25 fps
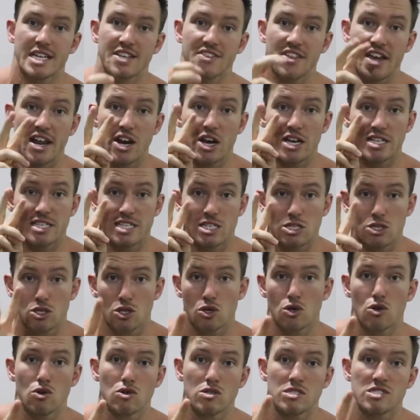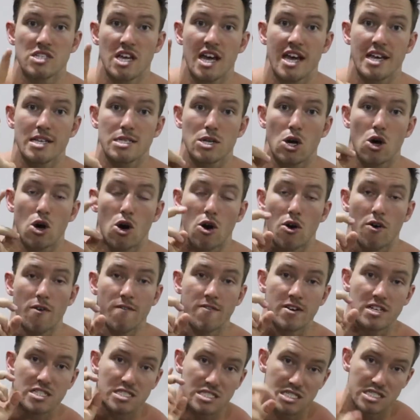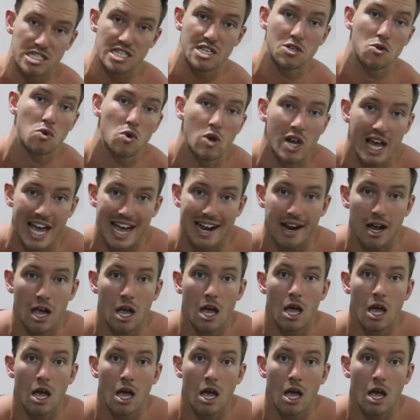and then I did 2 sets of single leg,